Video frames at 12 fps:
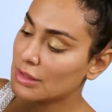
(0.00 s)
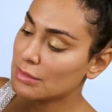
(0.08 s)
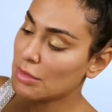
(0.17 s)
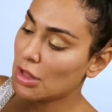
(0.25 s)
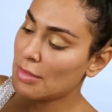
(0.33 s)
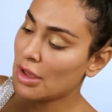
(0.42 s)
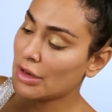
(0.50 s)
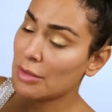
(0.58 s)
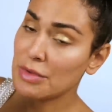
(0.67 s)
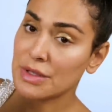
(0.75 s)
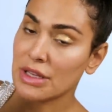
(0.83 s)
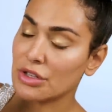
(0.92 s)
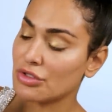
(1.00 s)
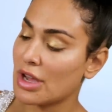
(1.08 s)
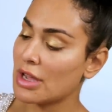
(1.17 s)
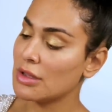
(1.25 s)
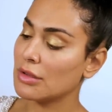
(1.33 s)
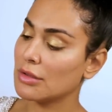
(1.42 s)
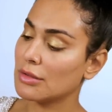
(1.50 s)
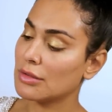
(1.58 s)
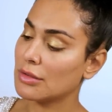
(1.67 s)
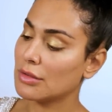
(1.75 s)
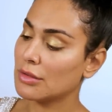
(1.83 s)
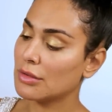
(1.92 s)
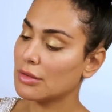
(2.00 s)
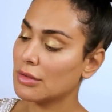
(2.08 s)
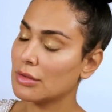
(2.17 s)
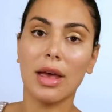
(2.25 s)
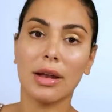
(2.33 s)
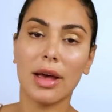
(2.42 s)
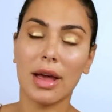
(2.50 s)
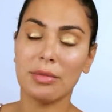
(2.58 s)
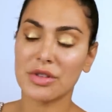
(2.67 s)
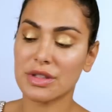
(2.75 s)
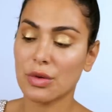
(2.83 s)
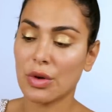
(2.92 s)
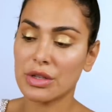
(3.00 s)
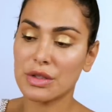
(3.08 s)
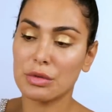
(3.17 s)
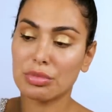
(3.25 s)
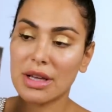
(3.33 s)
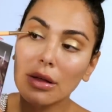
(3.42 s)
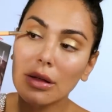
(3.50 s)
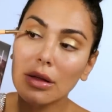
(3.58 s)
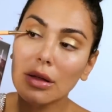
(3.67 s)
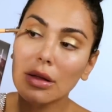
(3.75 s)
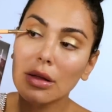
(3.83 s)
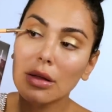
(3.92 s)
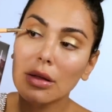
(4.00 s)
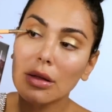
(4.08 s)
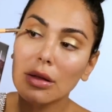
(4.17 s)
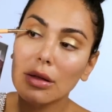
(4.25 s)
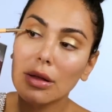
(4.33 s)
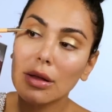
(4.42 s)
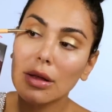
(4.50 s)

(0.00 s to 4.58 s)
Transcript: a small amount, and I'm using it dry. And I'm just going to press it on top of that